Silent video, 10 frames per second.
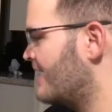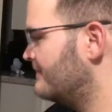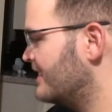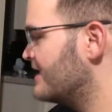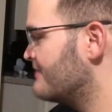I'm
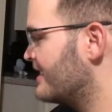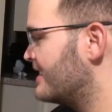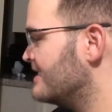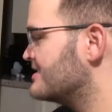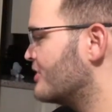letting my
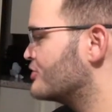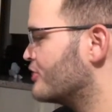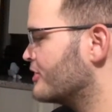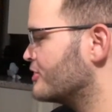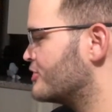kids go
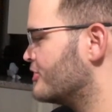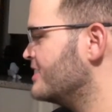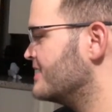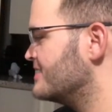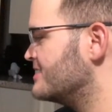
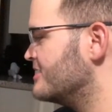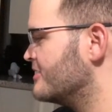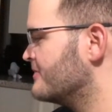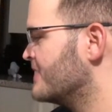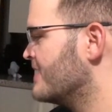trick-or-treating this
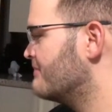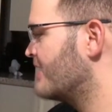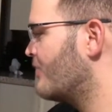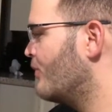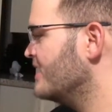year, but
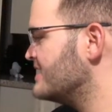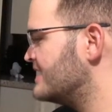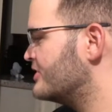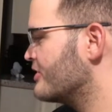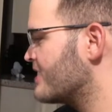I want to
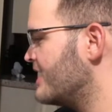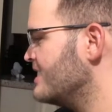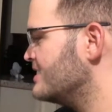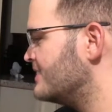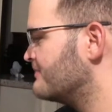eat their
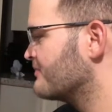candy.